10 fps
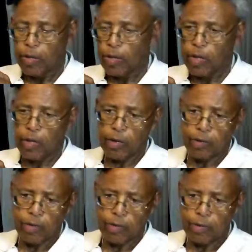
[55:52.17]
The
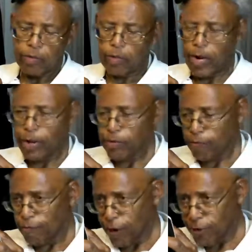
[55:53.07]
scribes and
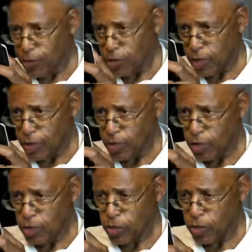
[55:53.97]
the Pharisees asked
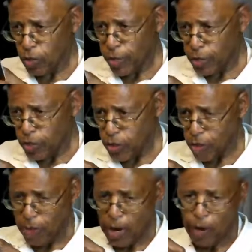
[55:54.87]
Jesus a question
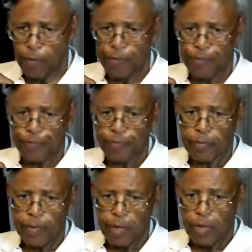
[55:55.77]
about
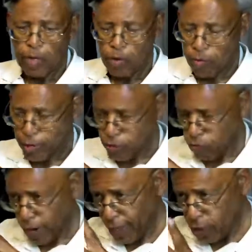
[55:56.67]
the
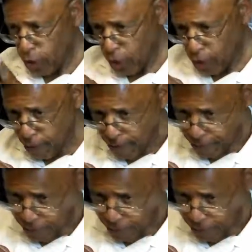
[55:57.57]
resurrection.